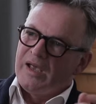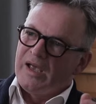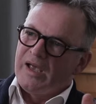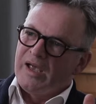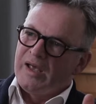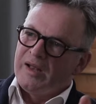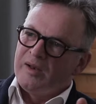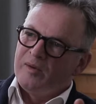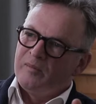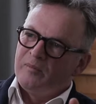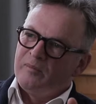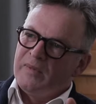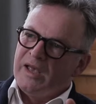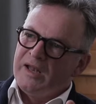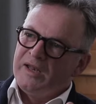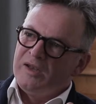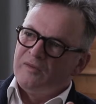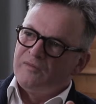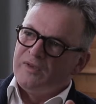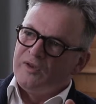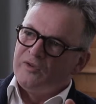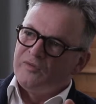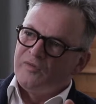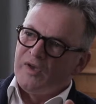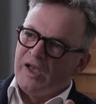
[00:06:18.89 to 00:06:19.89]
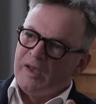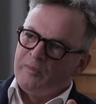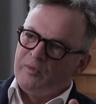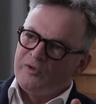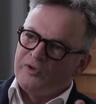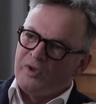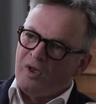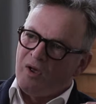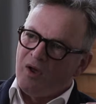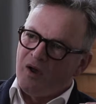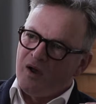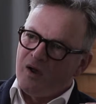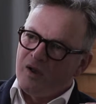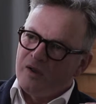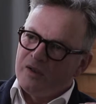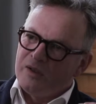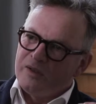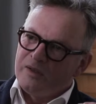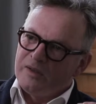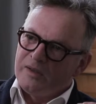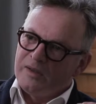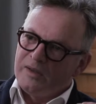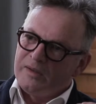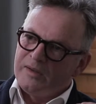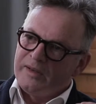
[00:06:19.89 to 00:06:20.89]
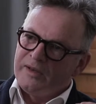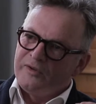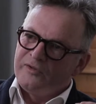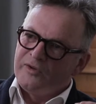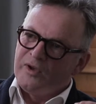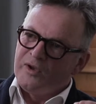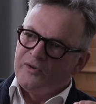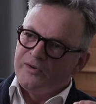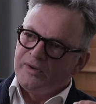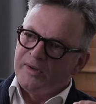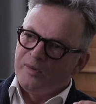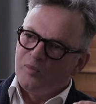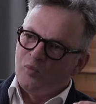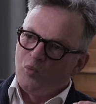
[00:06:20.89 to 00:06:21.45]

And many of these fibers are exerting